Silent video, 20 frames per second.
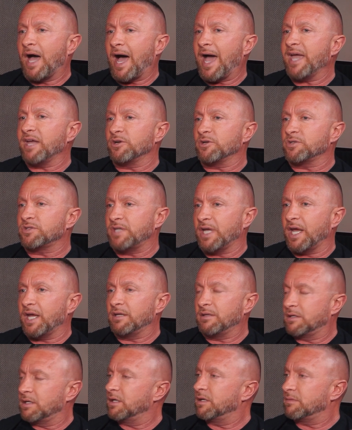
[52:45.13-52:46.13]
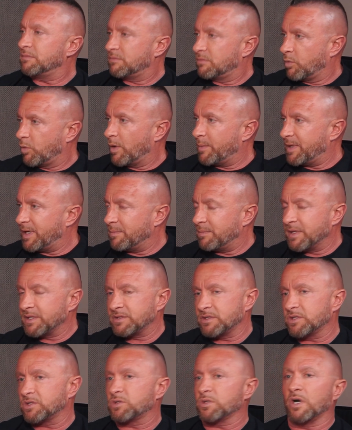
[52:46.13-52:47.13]
I understand the women in
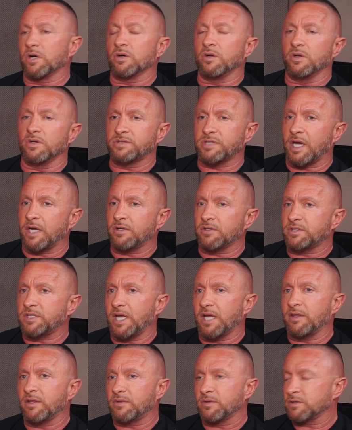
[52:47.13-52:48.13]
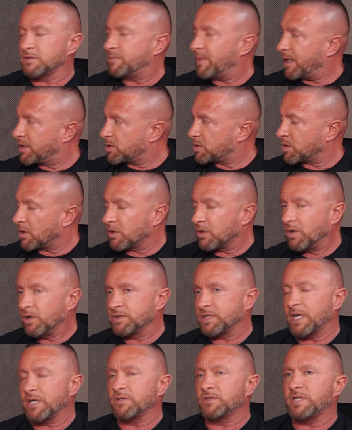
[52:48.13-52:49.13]
business struggles. I understand that there's men
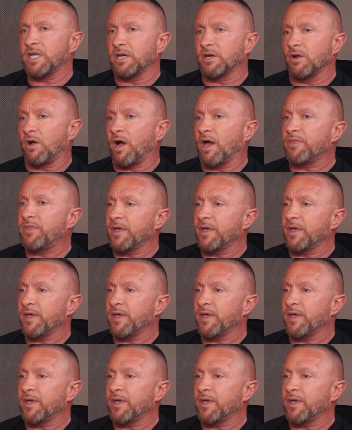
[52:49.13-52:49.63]
struggles. I understand it all.